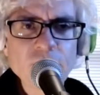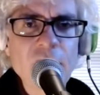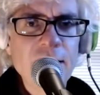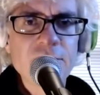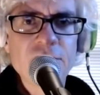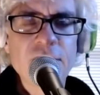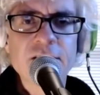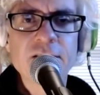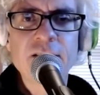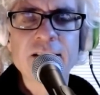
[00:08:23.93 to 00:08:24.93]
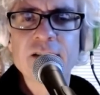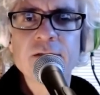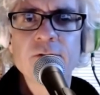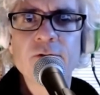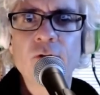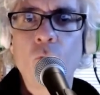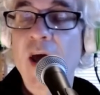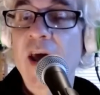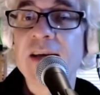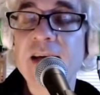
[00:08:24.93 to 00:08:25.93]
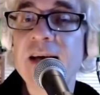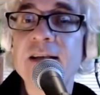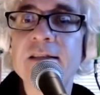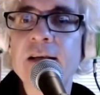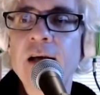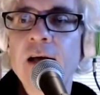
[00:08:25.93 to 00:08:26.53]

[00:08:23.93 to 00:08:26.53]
It's just, that's the way it is.